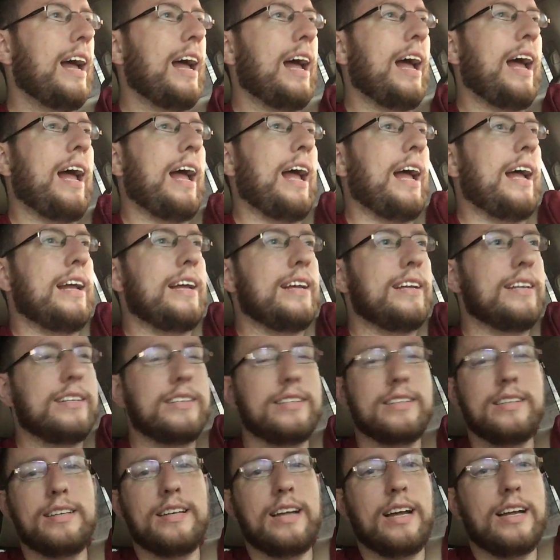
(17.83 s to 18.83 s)
I, it,
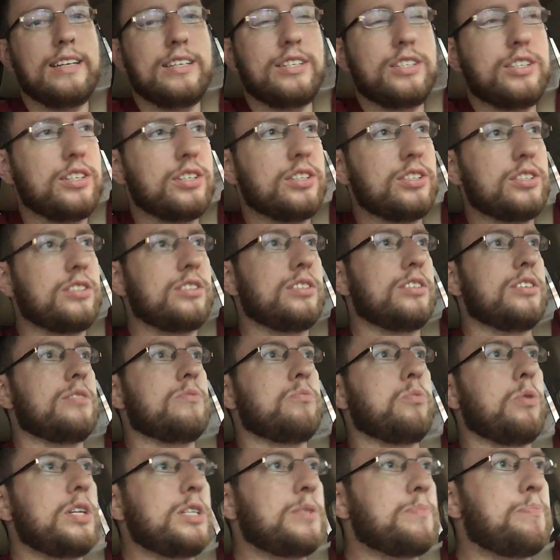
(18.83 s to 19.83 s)
it's just,
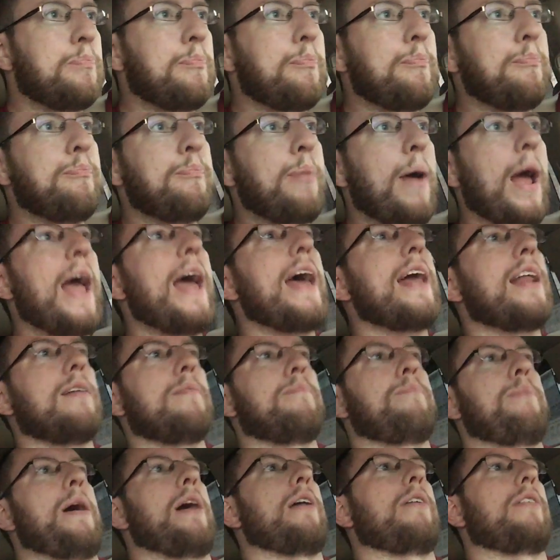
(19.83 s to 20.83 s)
what's bad
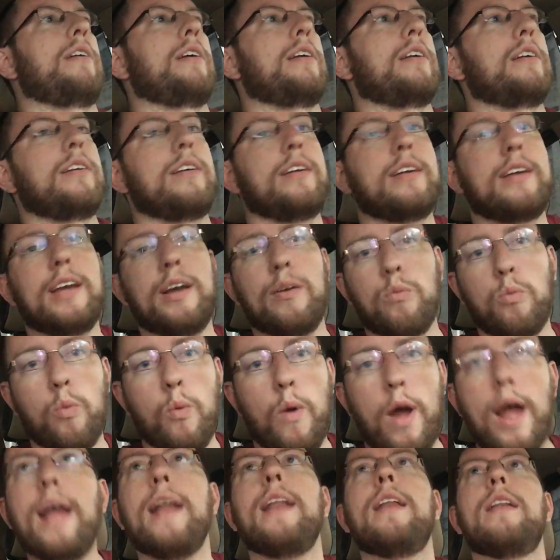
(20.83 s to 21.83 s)
about it? You get
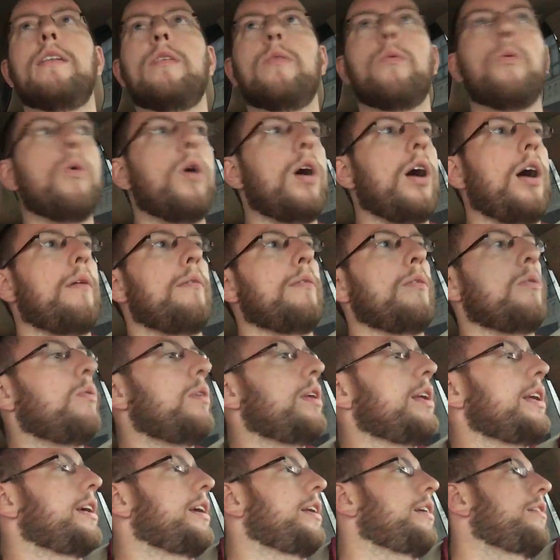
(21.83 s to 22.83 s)
wet? Well, I mean,
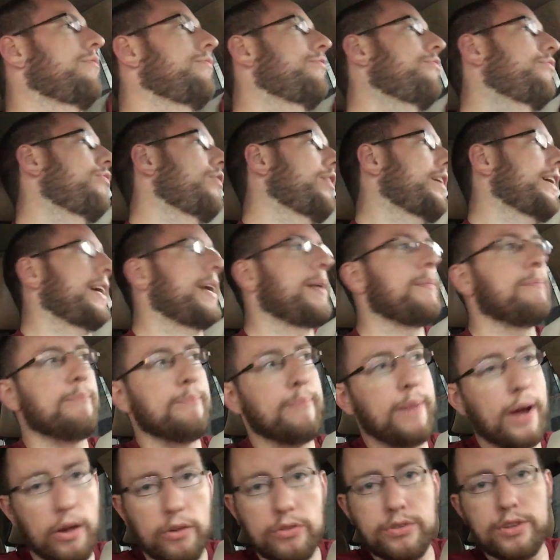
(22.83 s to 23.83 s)
what are you going to freaking
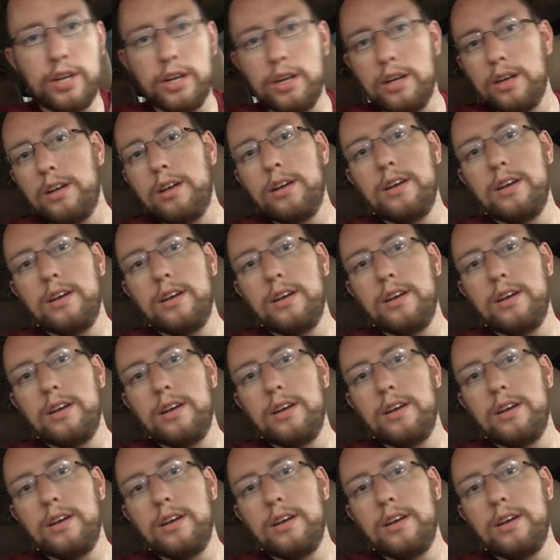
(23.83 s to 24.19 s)
melt?